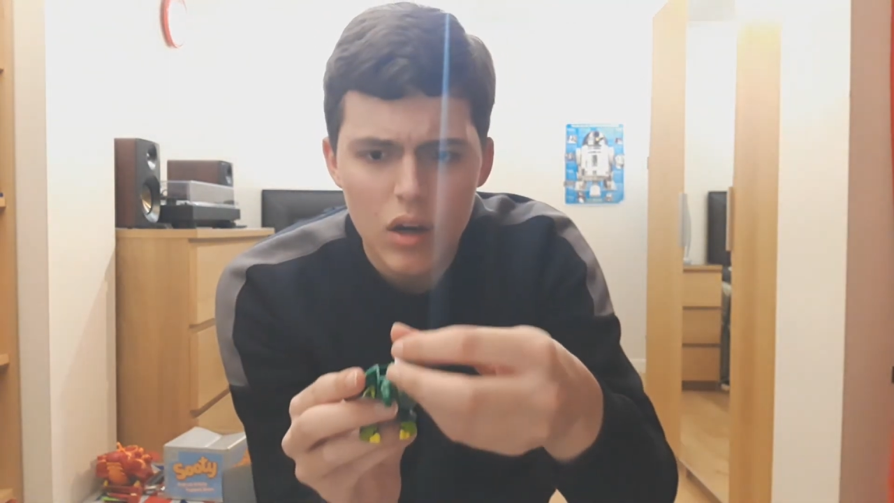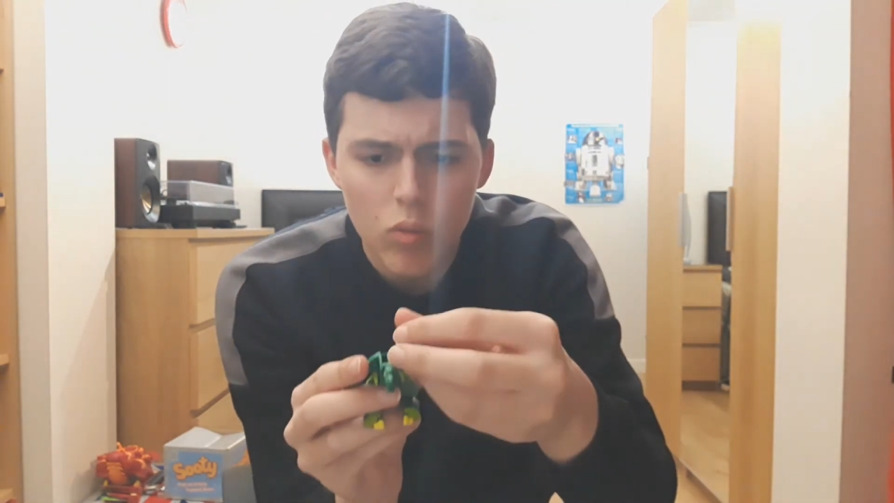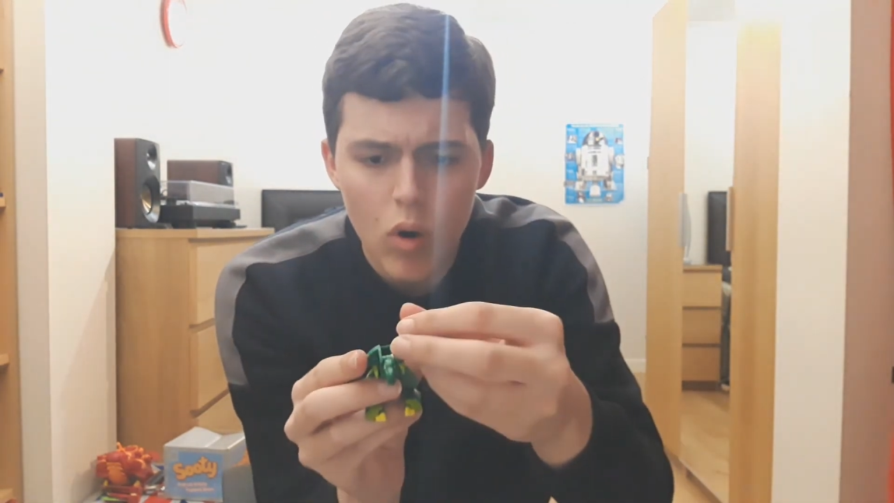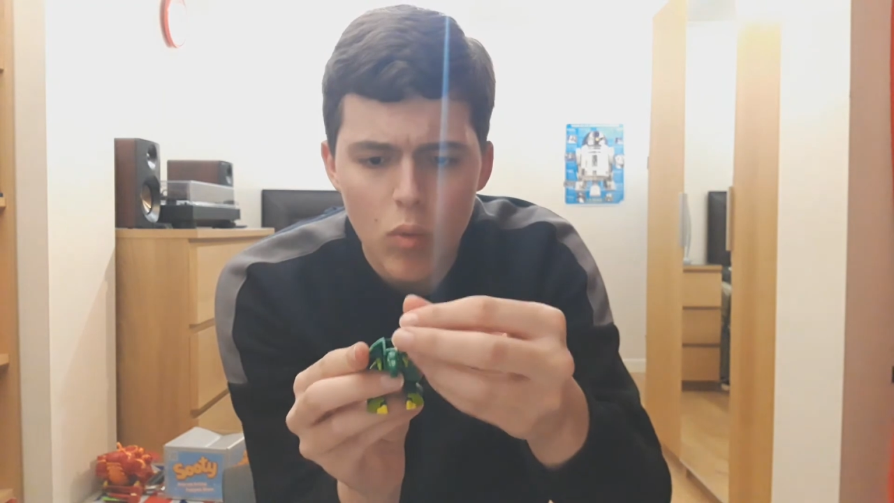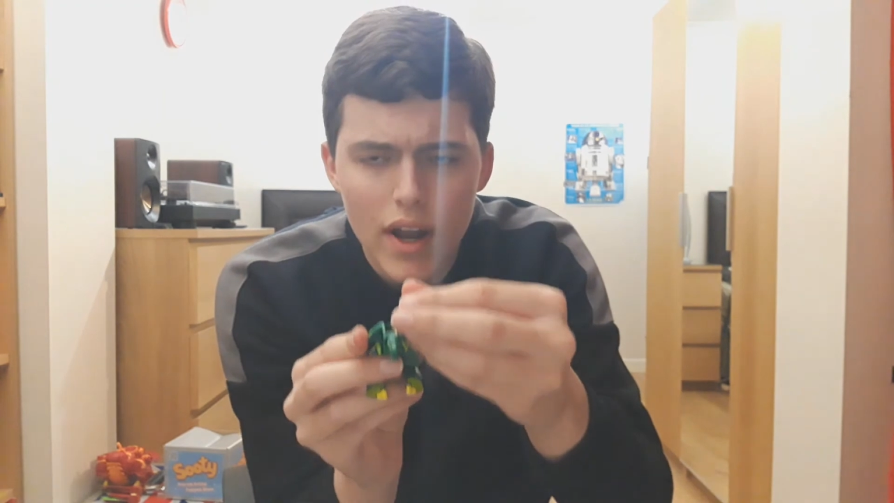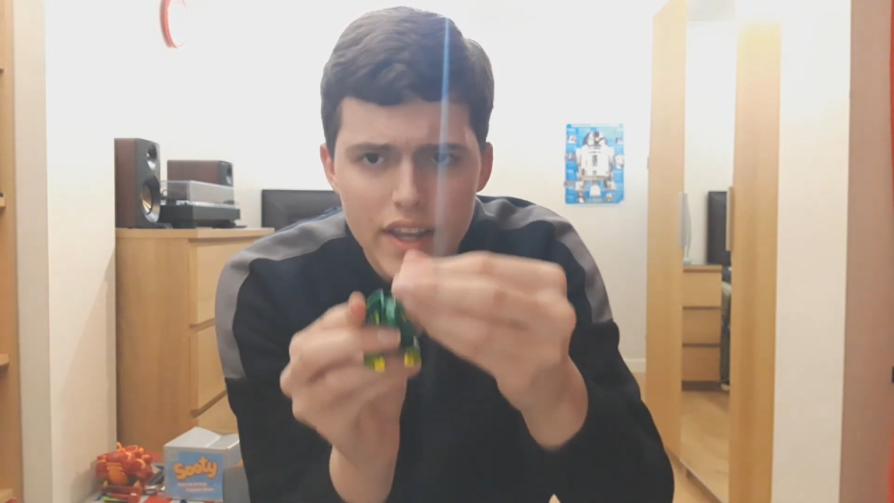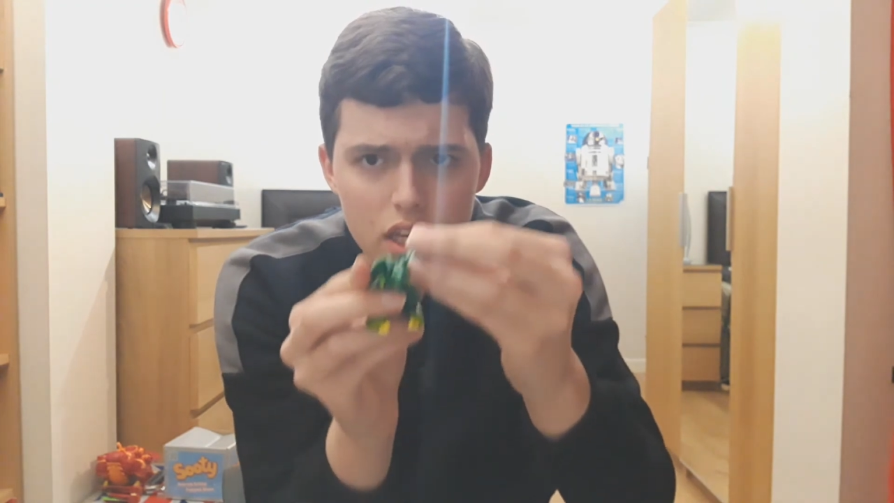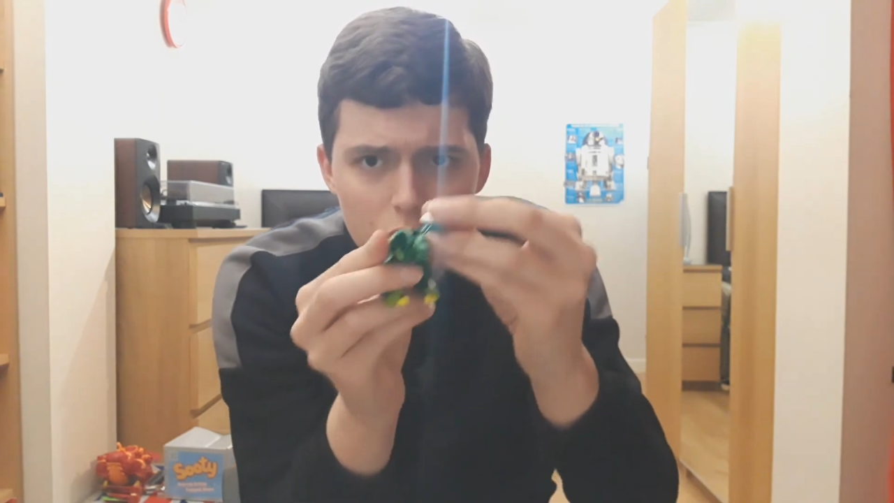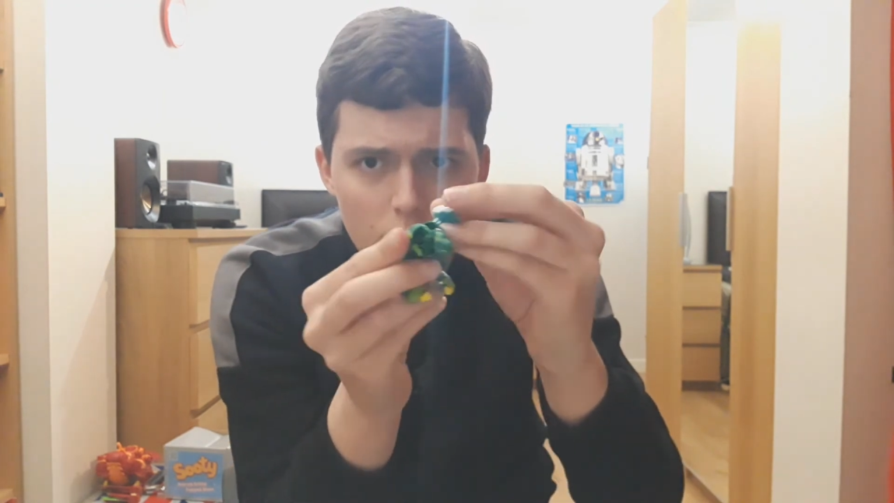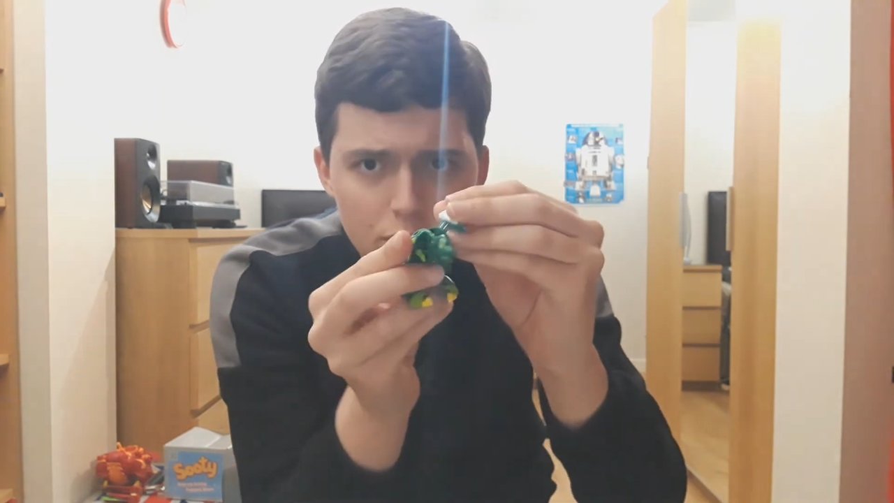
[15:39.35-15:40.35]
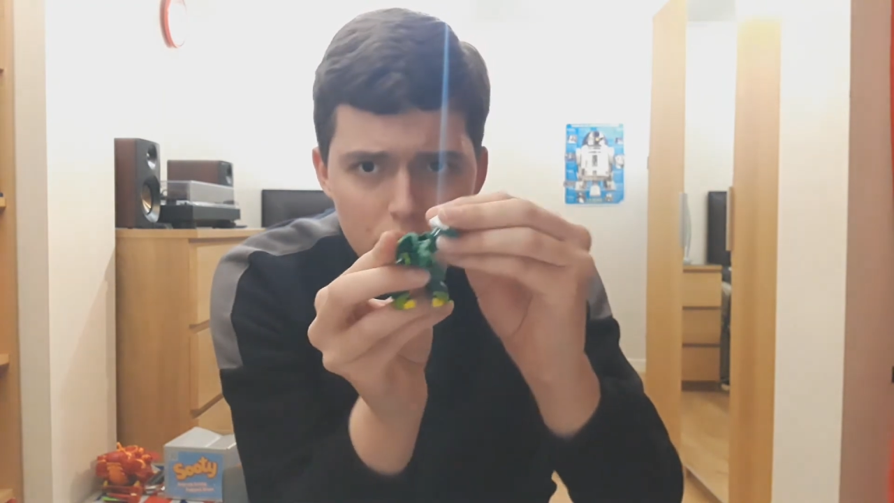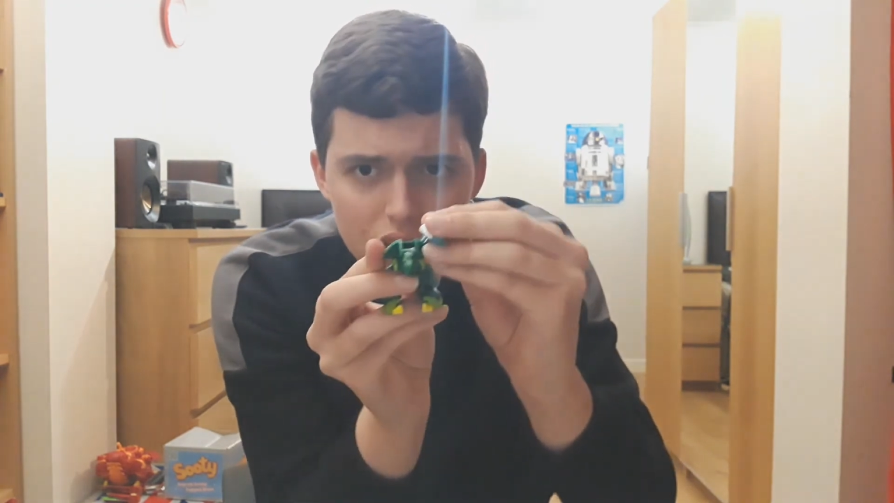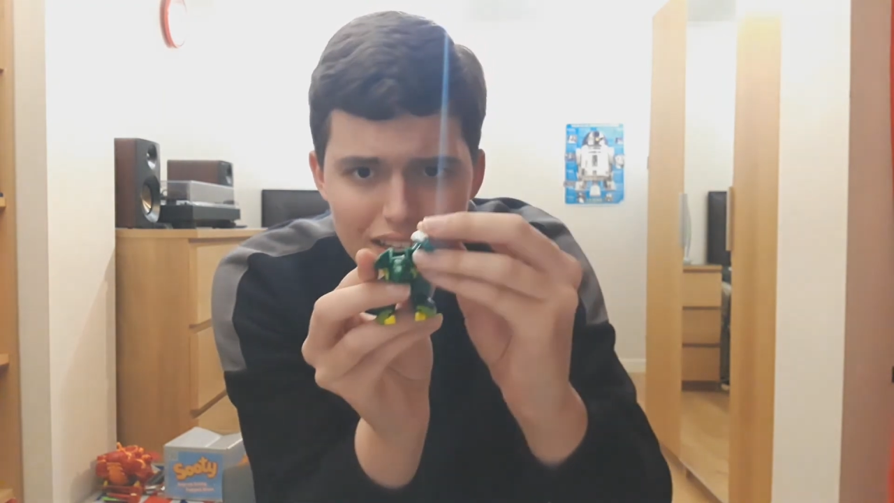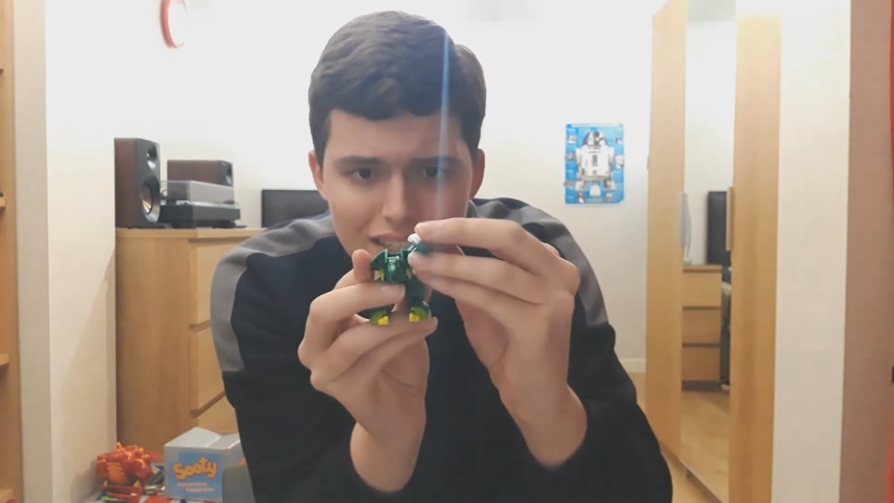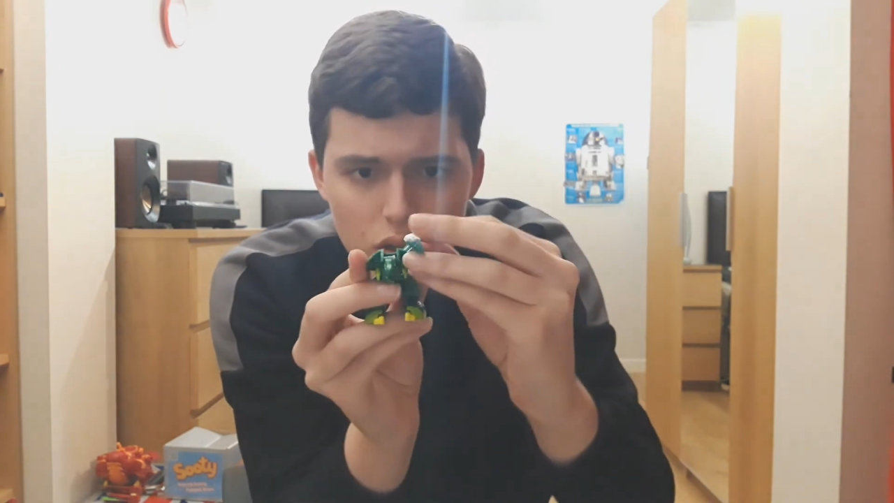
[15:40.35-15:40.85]
what way you put
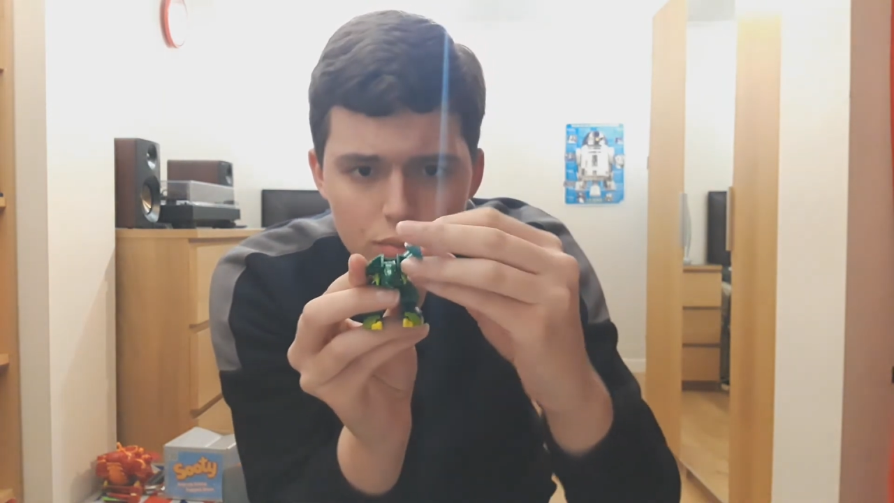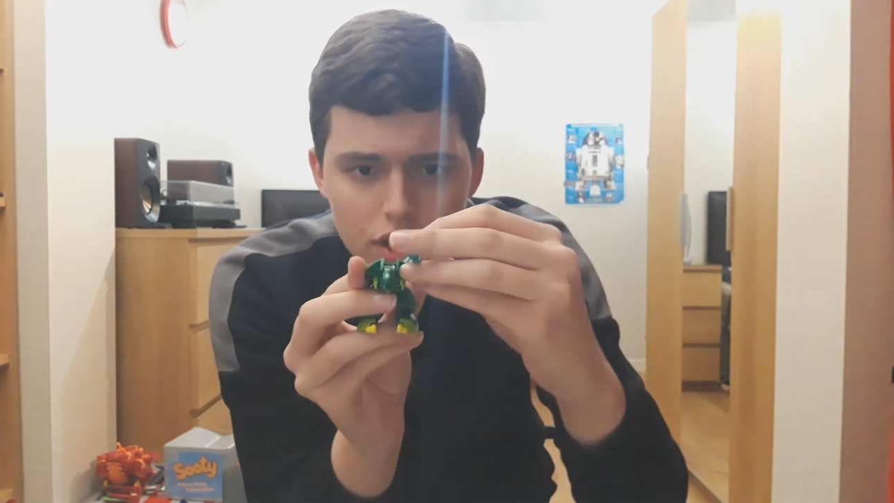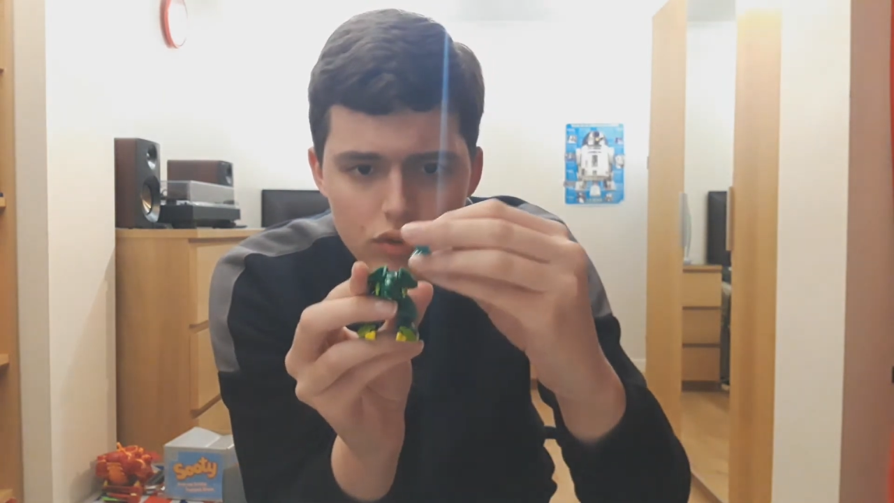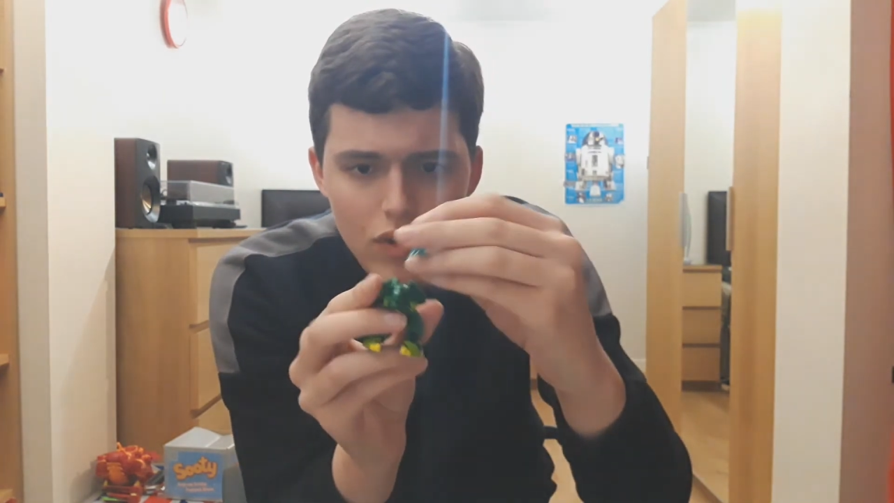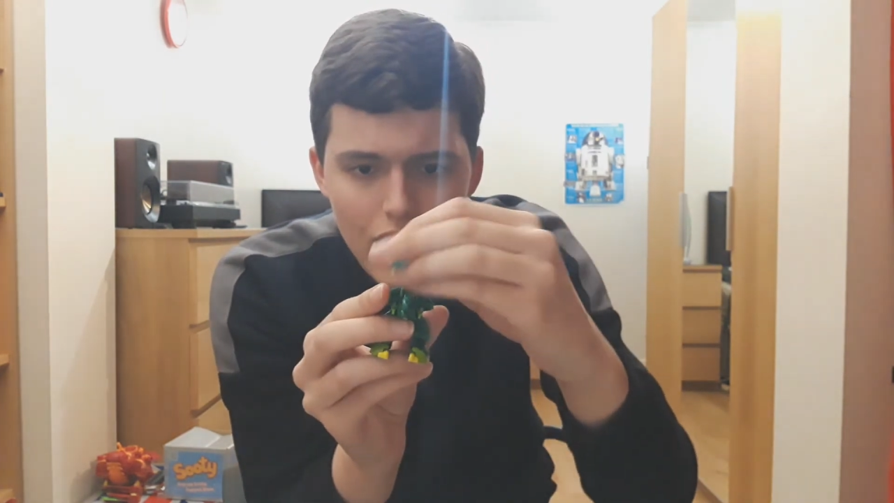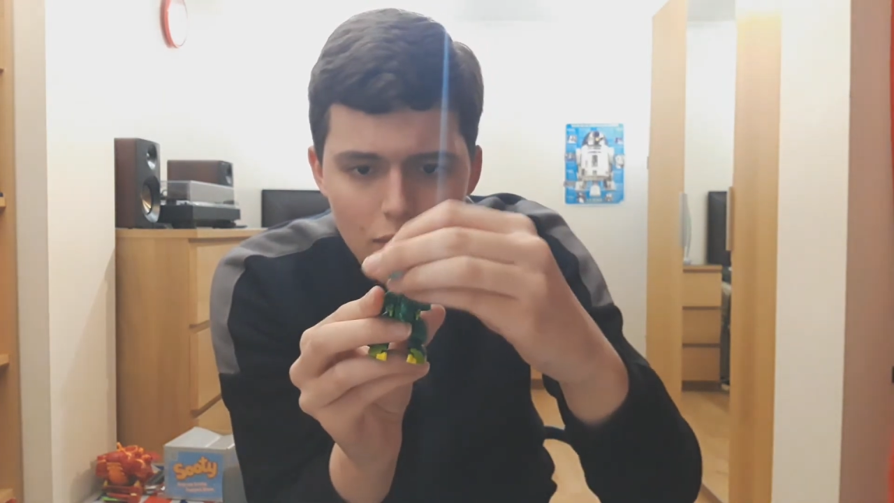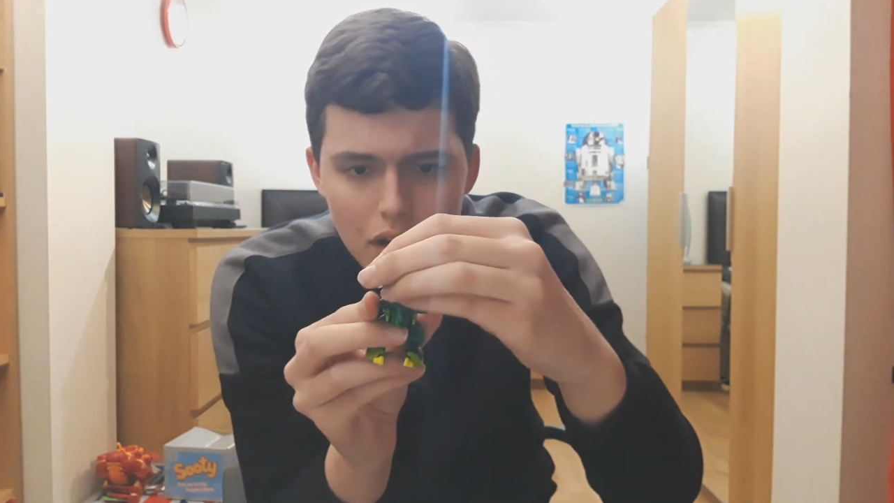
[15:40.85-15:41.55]
these little bits round,